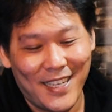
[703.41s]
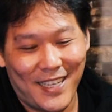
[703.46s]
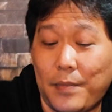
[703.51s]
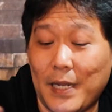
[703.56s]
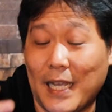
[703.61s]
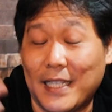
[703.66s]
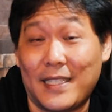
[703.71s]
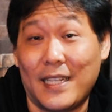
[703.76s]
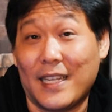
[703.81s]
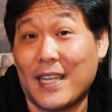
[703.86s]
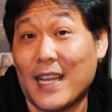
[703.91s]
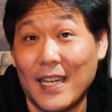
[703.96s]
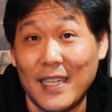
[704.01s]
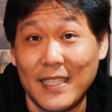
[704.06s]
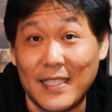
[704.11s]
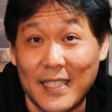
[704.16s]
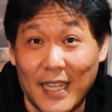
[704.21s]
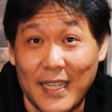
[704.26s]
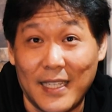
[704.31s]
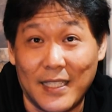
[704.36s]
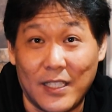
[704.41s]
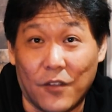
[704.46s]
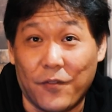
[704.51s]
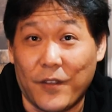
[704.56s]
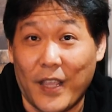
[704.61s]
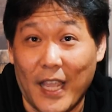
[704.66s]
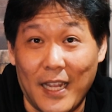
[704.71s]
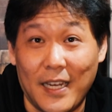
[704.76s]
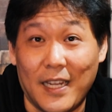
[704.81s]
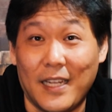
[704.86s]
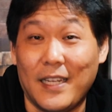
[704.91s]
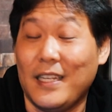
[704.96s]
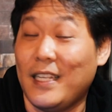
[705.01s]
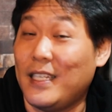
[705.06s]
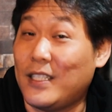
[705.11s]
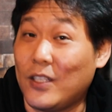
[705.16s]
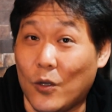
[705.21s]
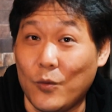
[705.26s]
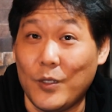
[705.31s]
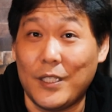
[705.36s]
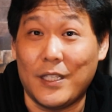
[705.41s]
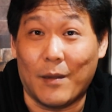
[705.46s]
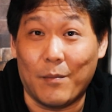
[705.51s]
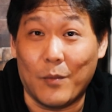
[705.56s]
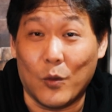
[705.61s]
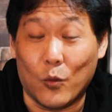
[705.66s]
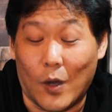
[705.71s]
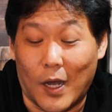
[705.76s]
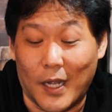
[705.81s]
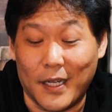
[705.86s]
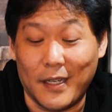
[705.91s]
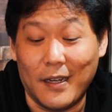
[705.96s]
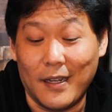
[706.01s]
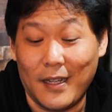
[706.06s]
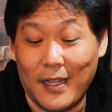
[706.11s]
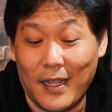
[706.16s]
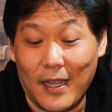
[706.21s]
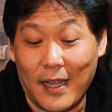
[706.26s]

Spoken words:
Plus, the color science of Canon is always #1.